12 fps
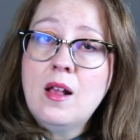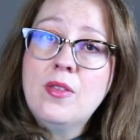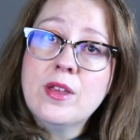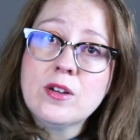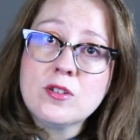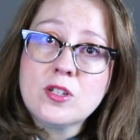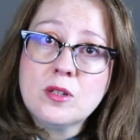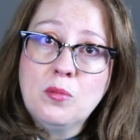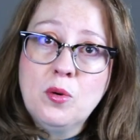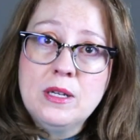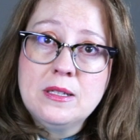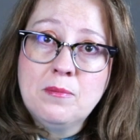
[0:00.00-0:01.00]
there's the
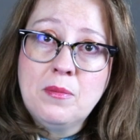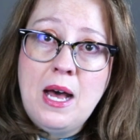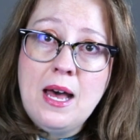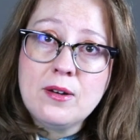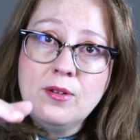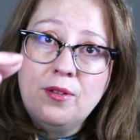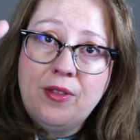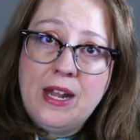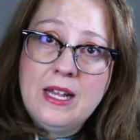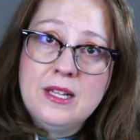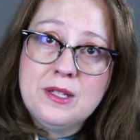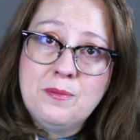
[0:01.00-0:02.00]
poison bottle that
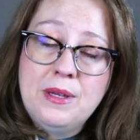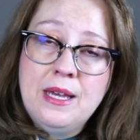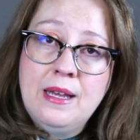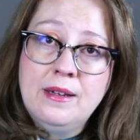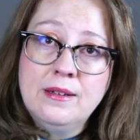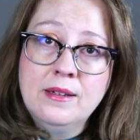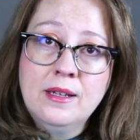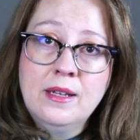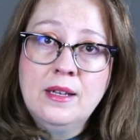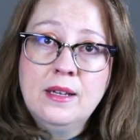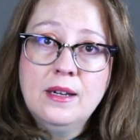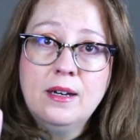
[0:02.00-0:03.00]
has been
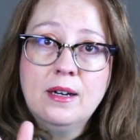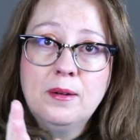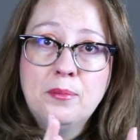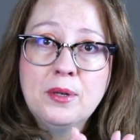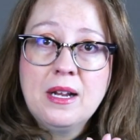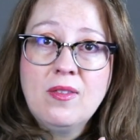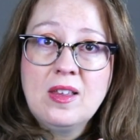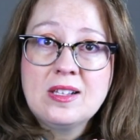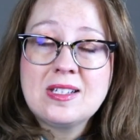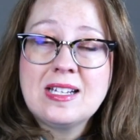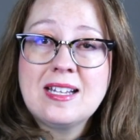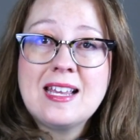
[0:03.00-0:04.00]
uh, putting
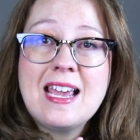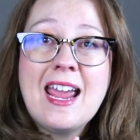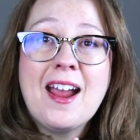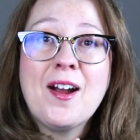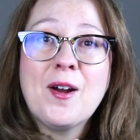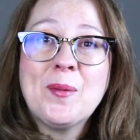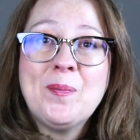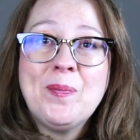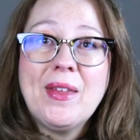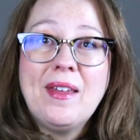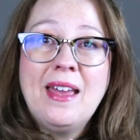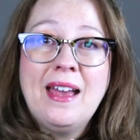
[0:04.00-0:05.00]
things into the air
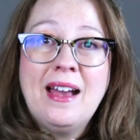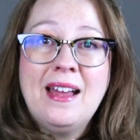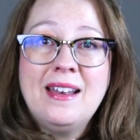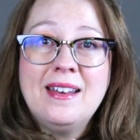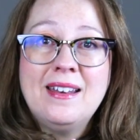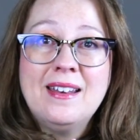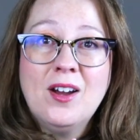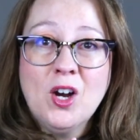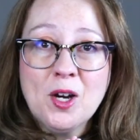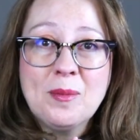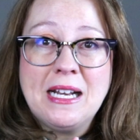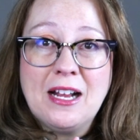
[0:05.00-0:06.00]
and
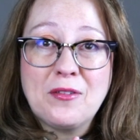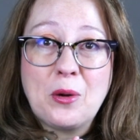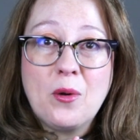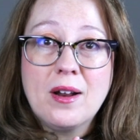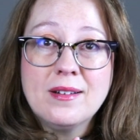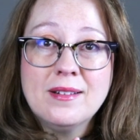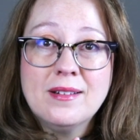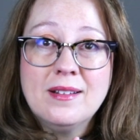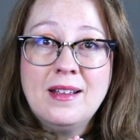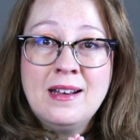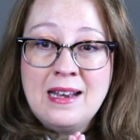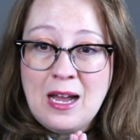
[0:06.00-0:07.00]
harming everyone.
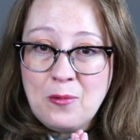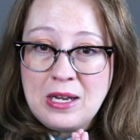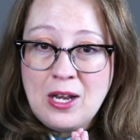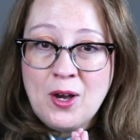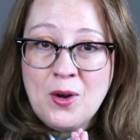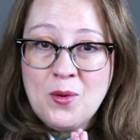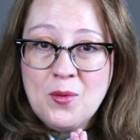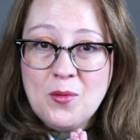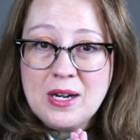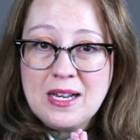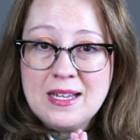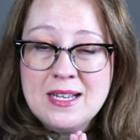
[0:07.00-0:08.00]
And now we know
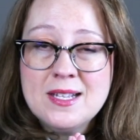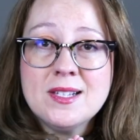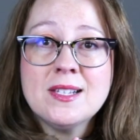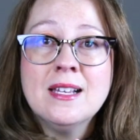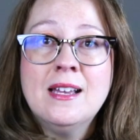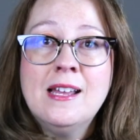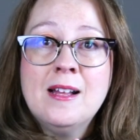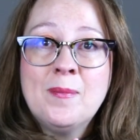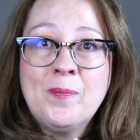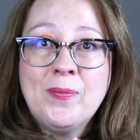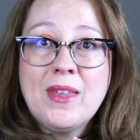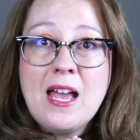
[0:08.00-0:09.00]
what it is.
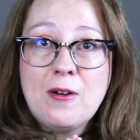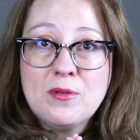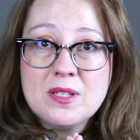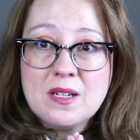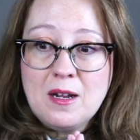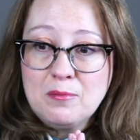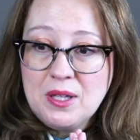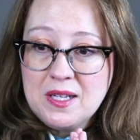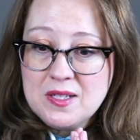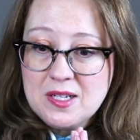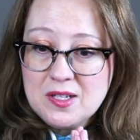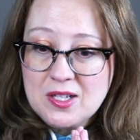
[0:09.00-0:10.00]
That was an
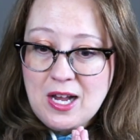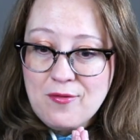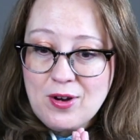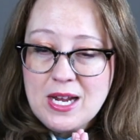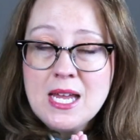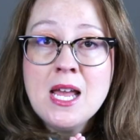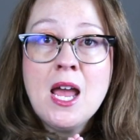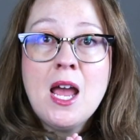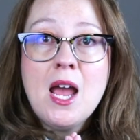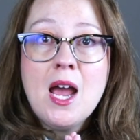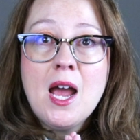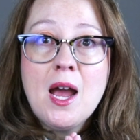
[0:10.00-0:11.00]
unpleasant discovery,
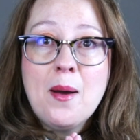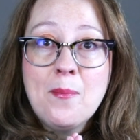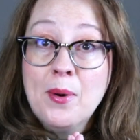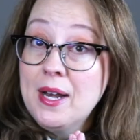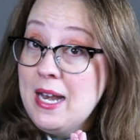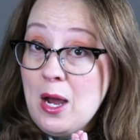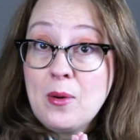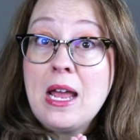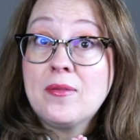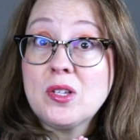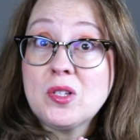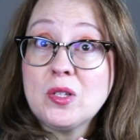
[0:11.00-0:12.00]
but now we
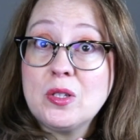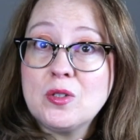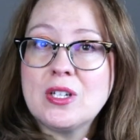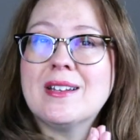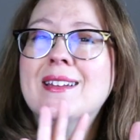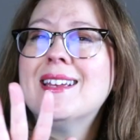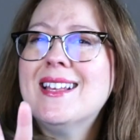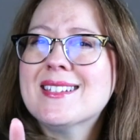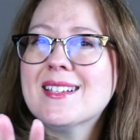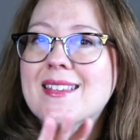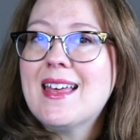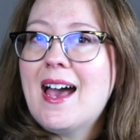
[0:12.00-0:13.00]
have the solution. It's
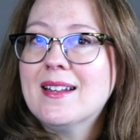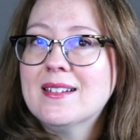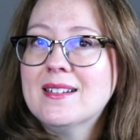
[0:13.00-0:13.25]
like that.